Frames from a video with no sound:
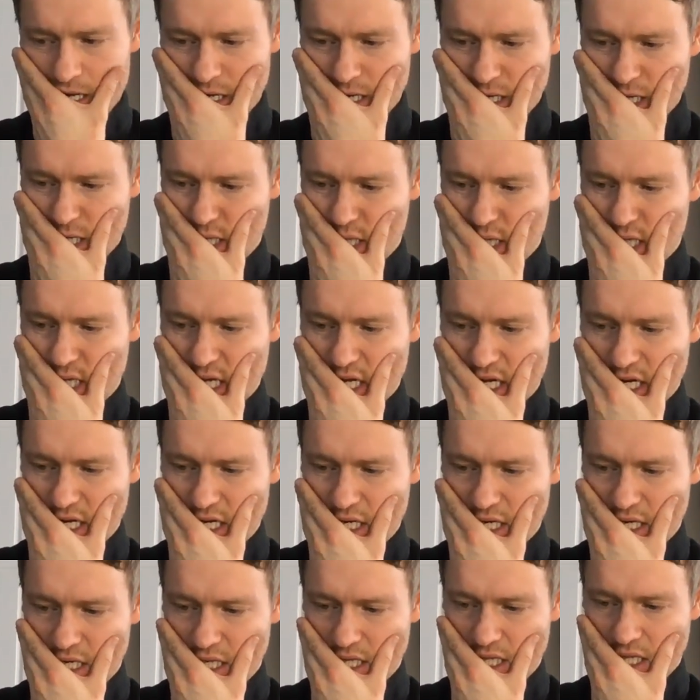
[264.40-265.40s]
And
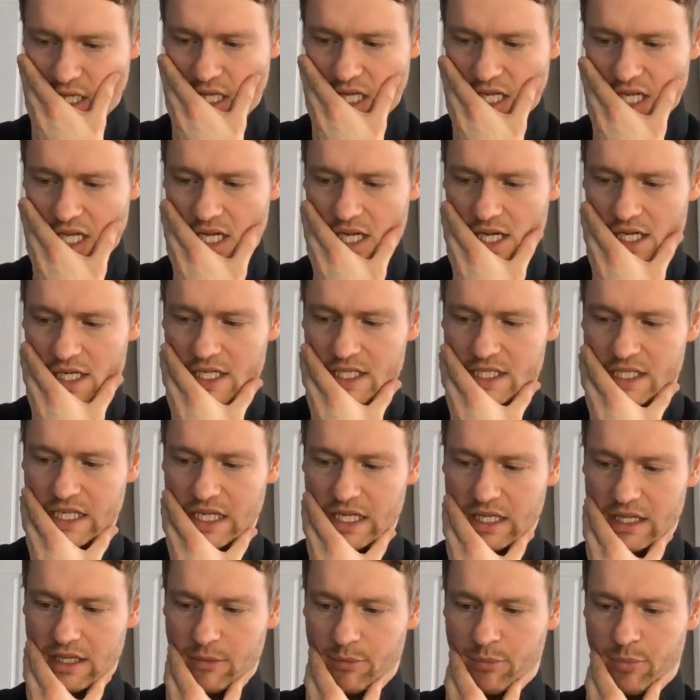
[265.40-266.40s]
then I guess the
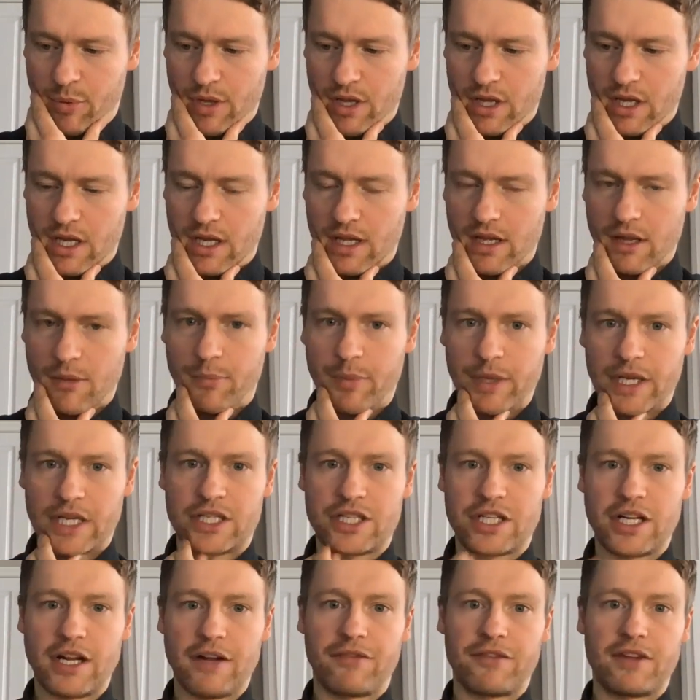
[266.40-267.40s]
other big
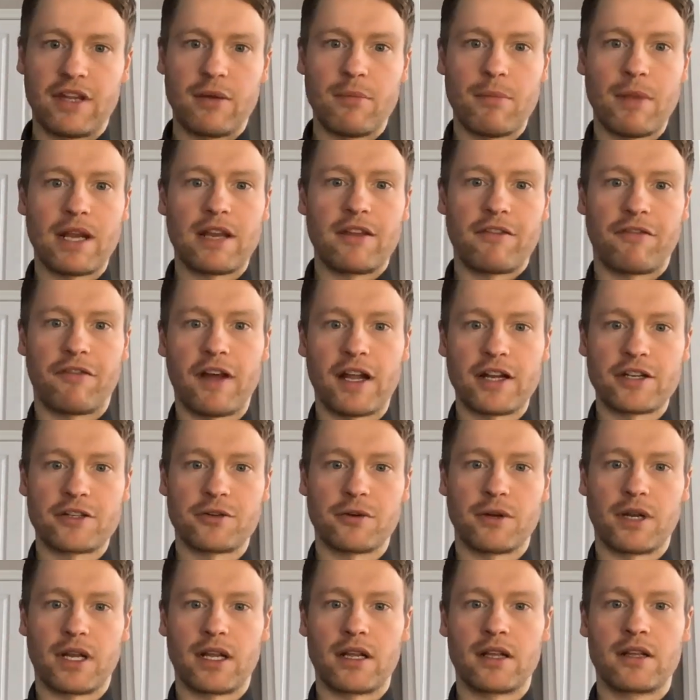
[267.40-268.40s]
shift in
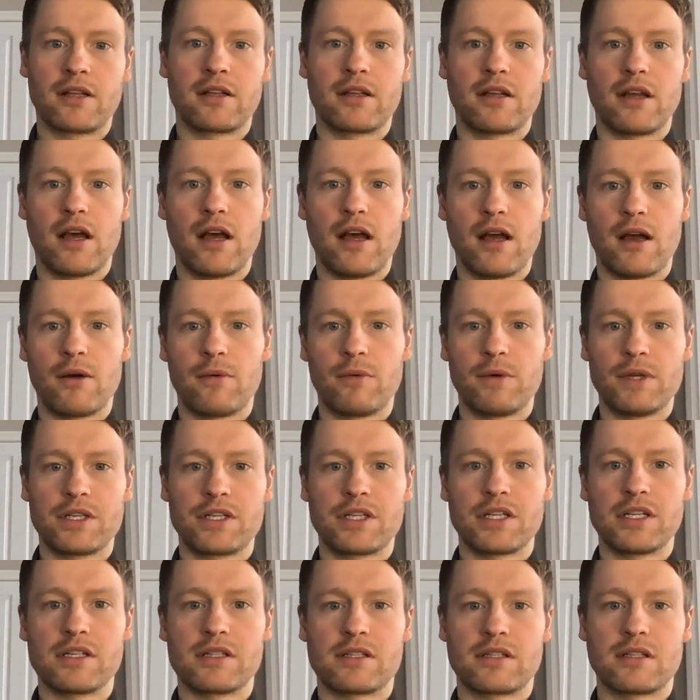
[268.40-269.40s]
manufacturing,
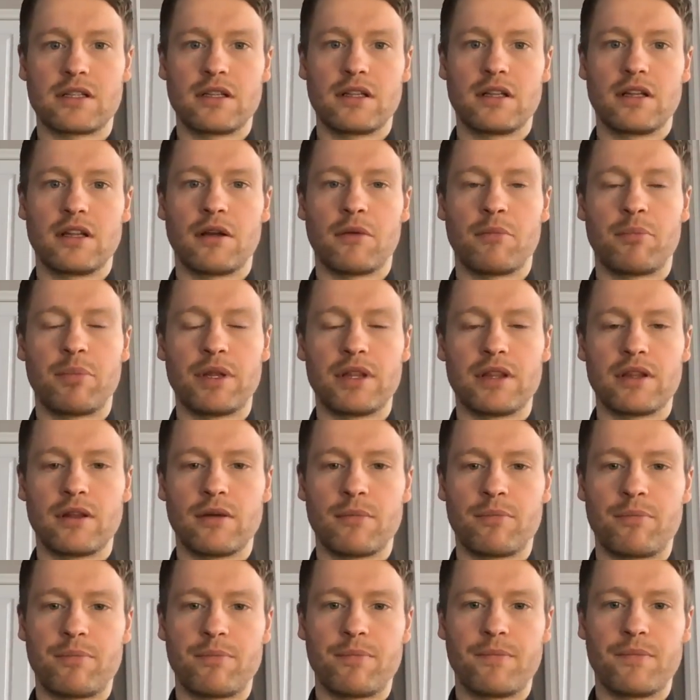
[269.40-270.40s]
which is been
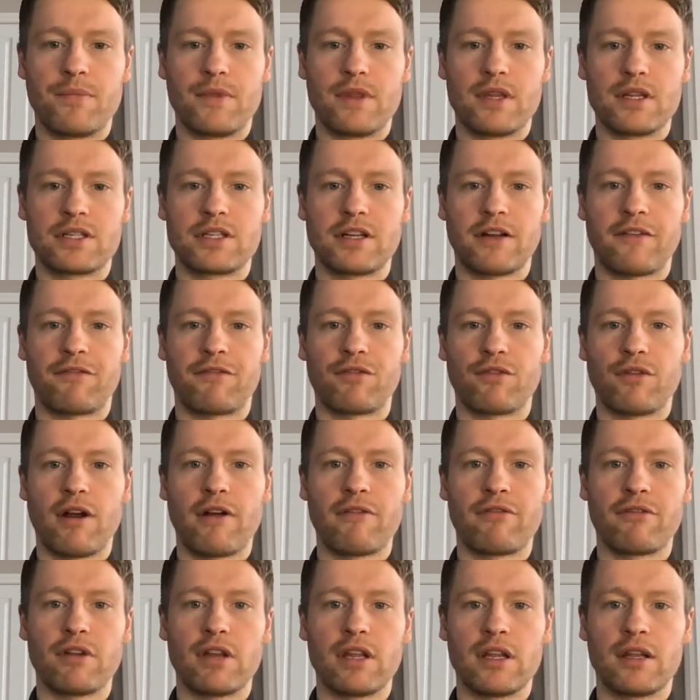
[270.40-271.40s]
the shift for
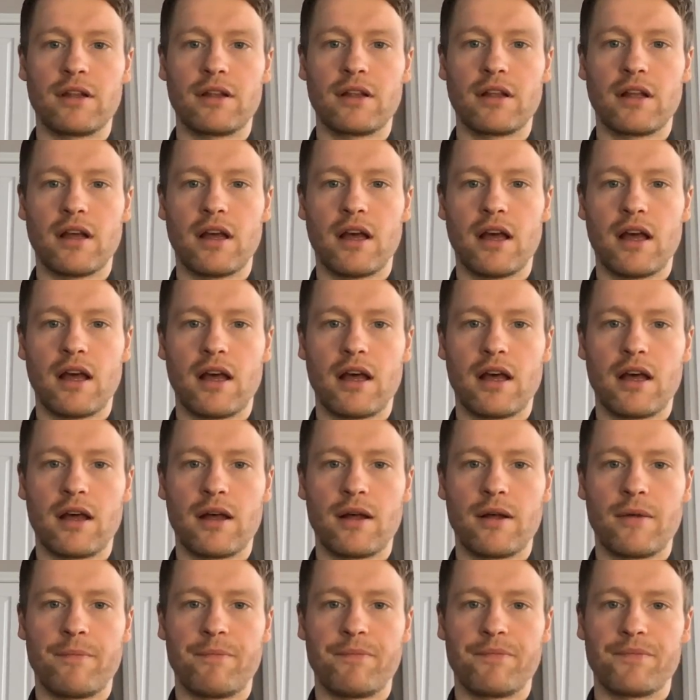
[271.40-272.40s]
every
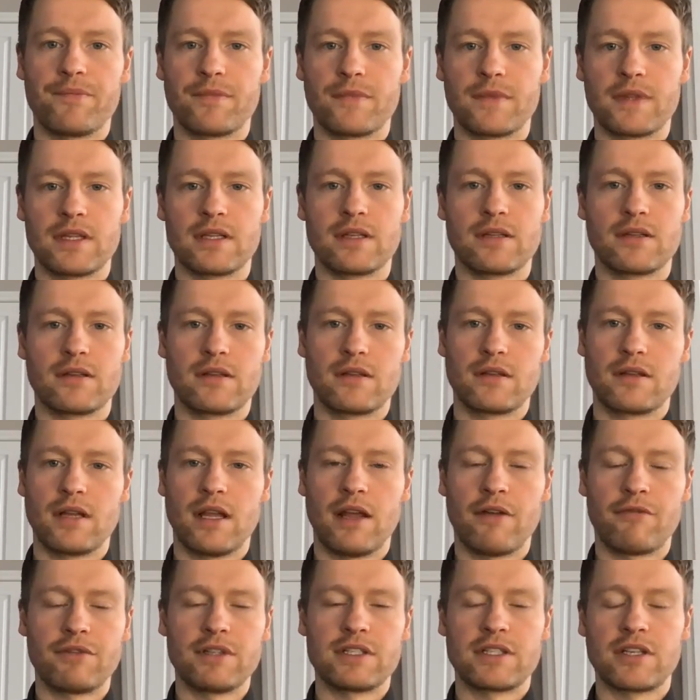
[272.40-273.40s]

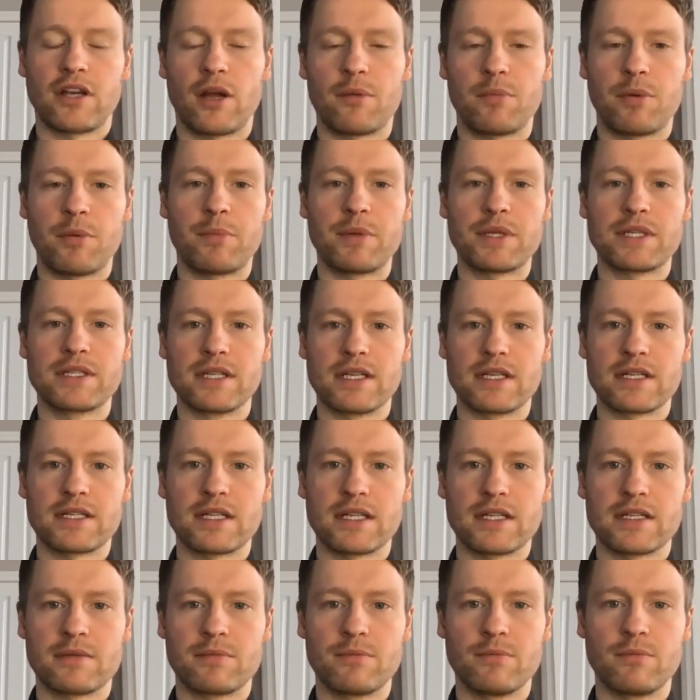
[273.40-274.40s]
type of business,
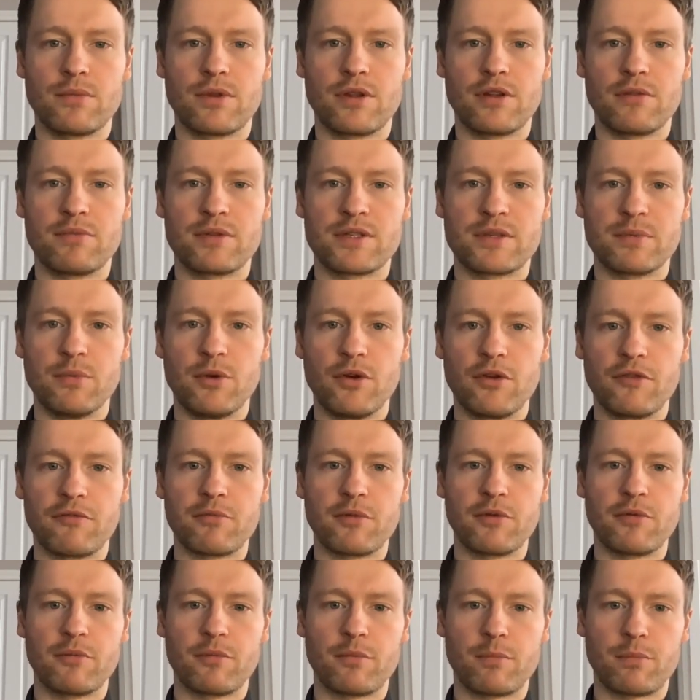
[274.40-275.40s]
is this
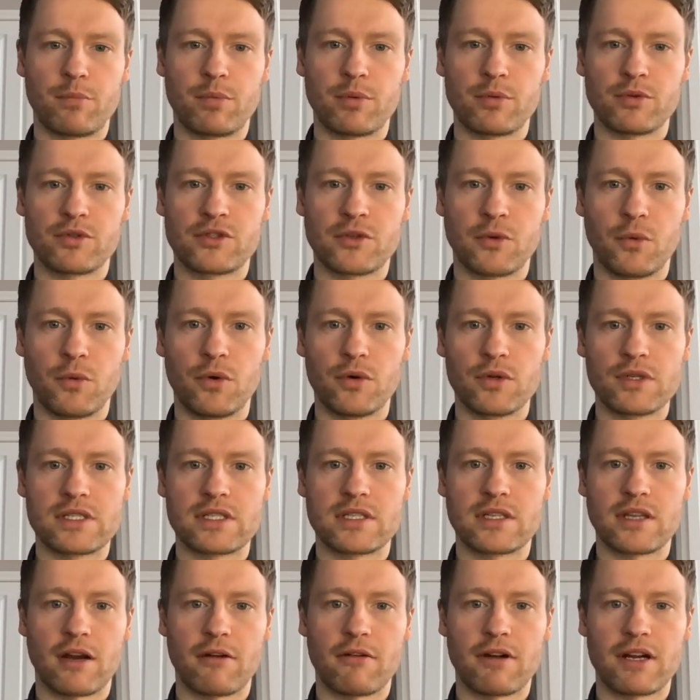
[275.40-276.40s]
movement towards
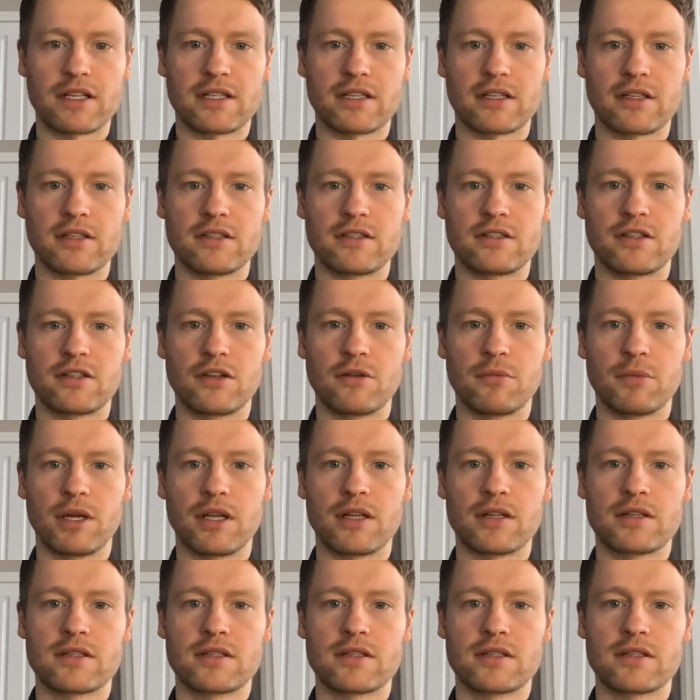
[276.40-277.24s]
direct to consumer.